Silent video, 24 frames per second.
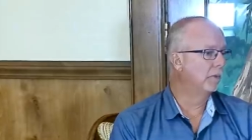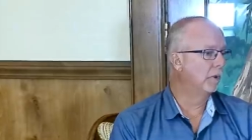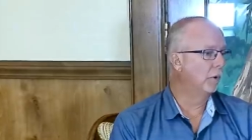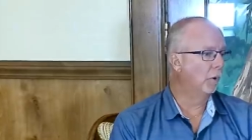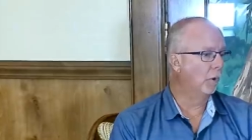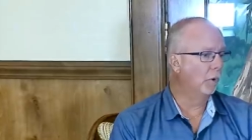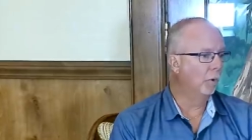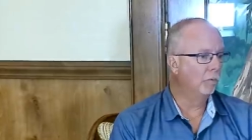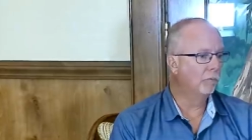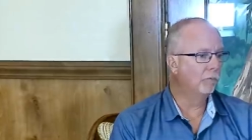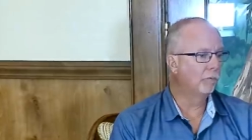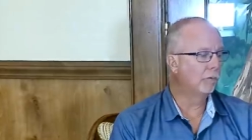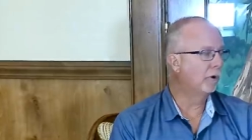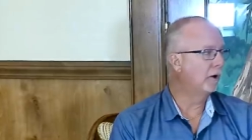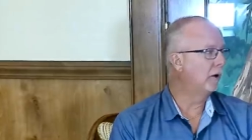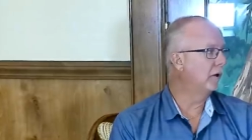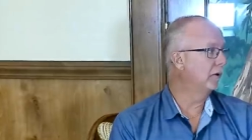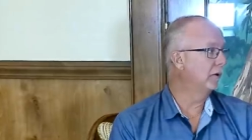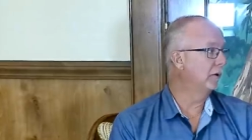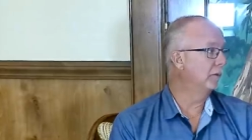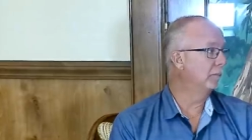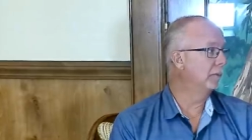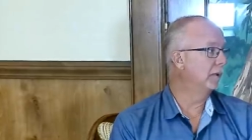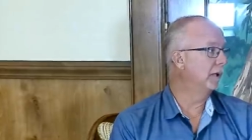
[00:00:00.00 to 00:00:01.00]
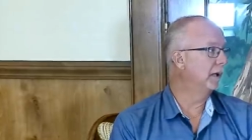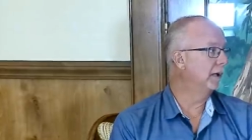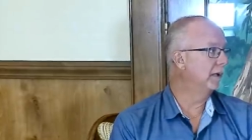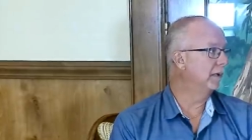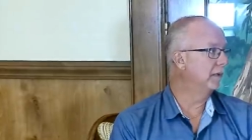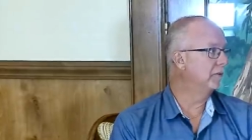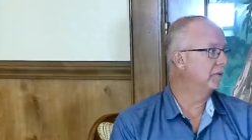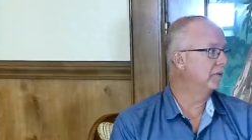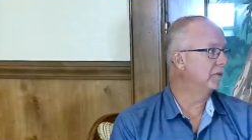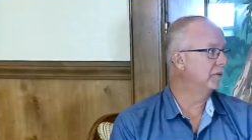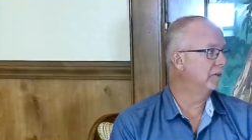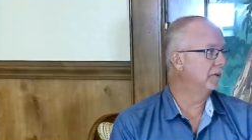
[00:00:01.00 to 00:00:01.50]
overall
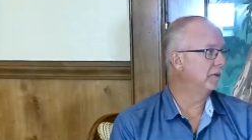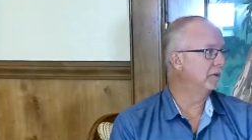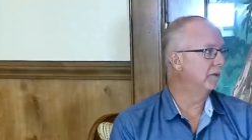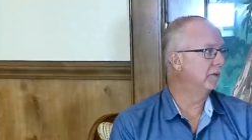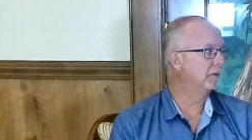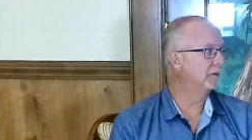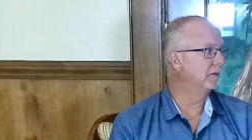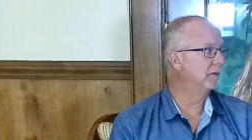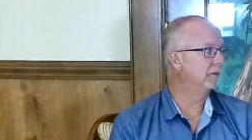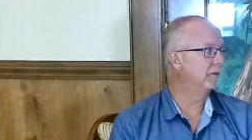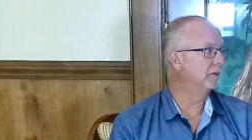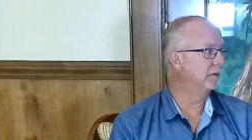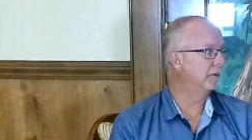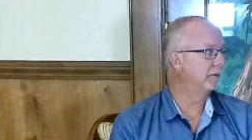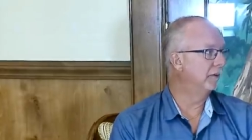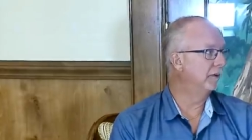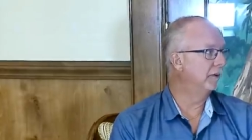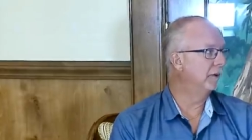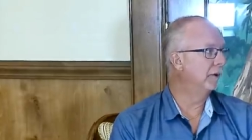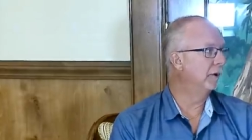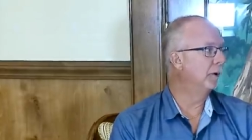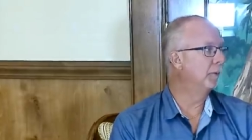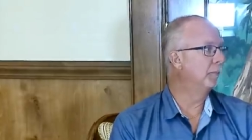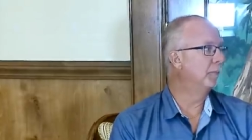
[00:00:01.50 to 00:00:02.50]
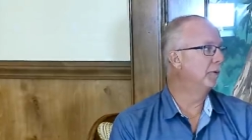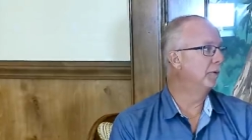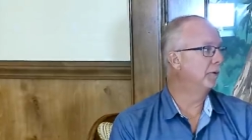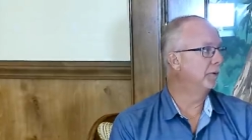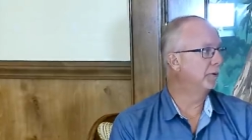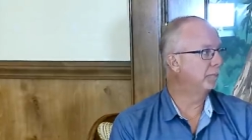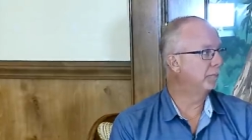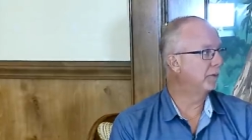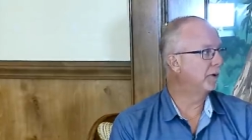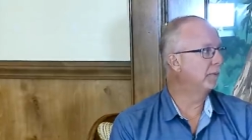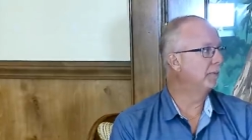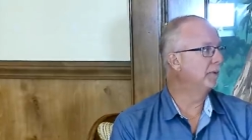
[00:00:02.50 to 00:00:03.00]
compliance is in the
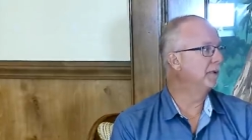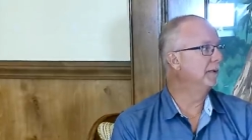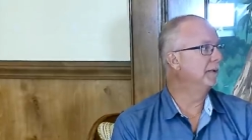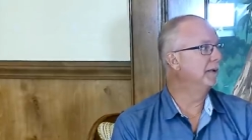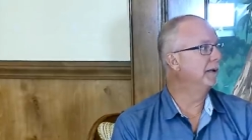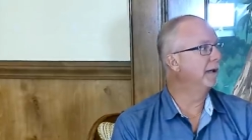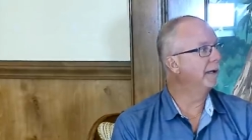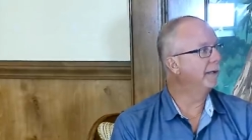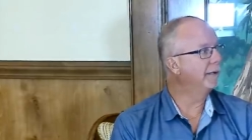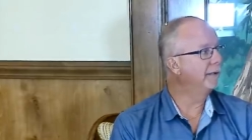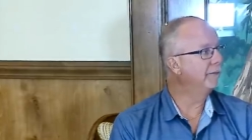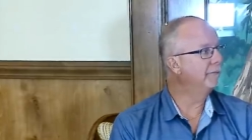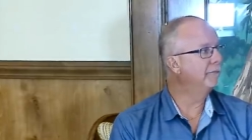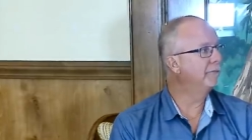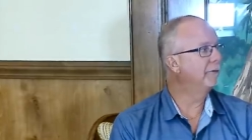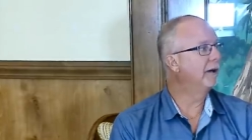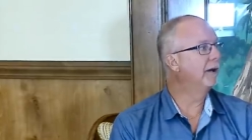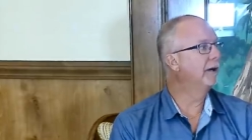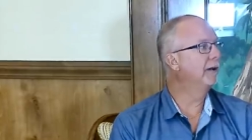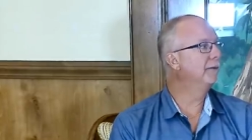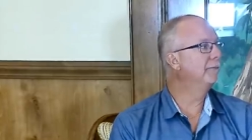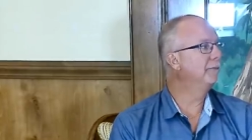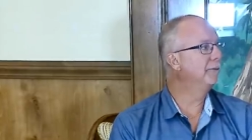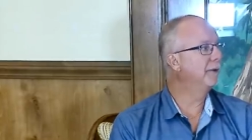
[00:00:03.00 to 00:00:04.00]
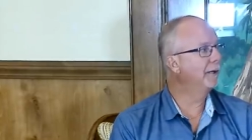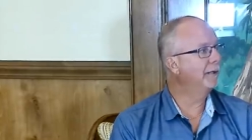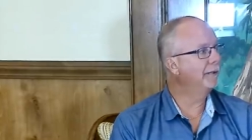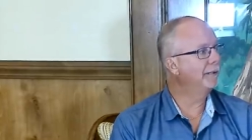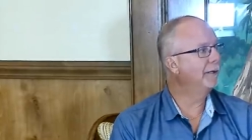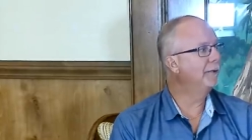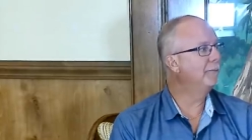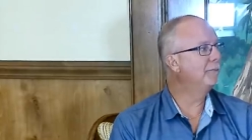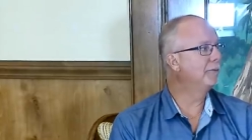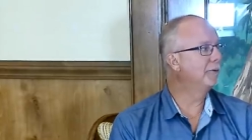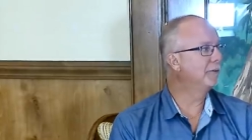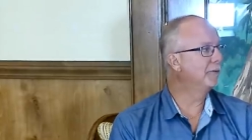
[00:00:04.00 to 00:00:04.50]
upper, probably 95,
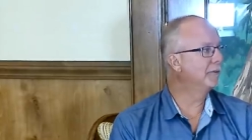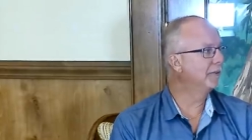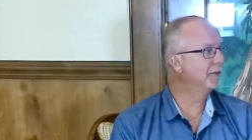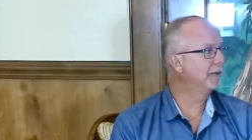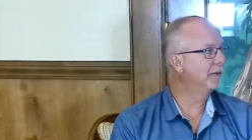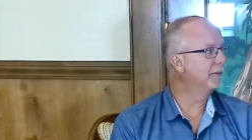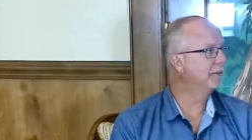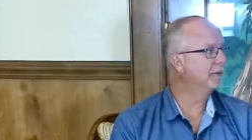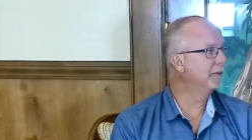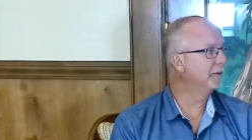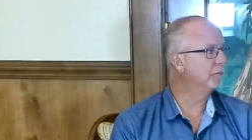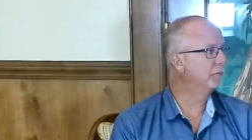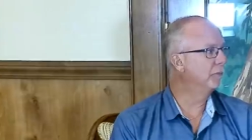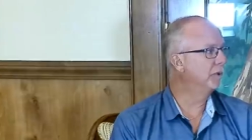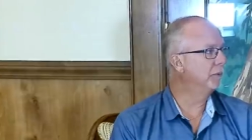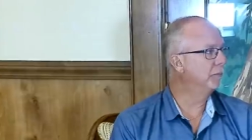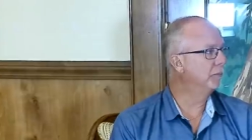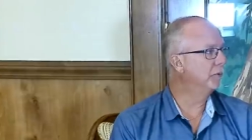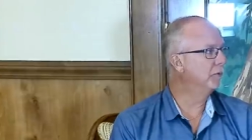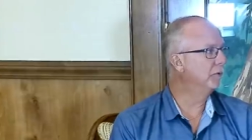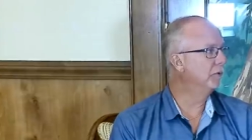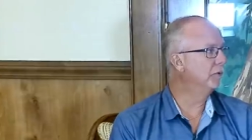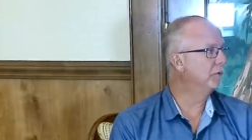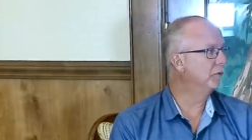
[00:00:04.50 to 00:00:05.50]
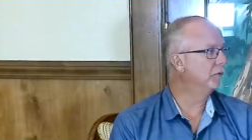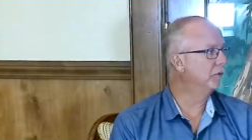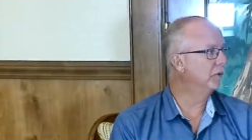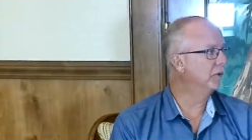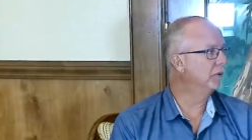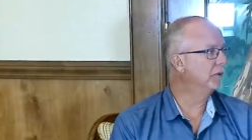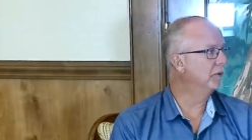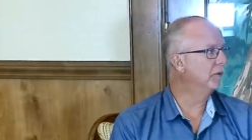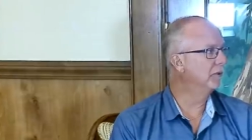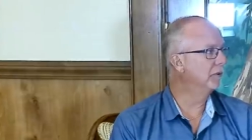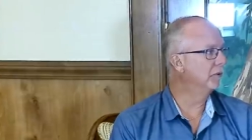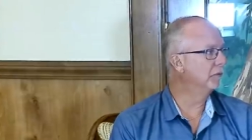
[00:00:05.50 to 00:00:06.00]
98% of people using
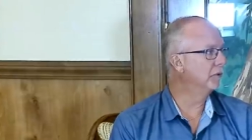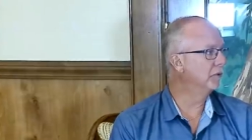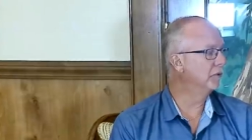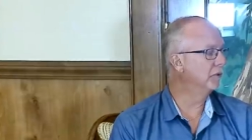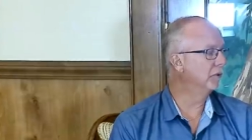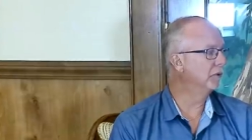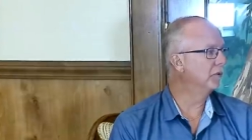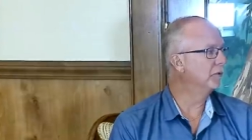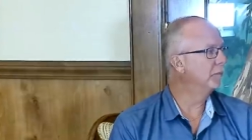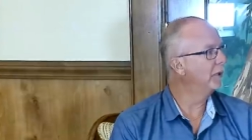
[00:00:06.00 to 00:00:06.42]
the facilities.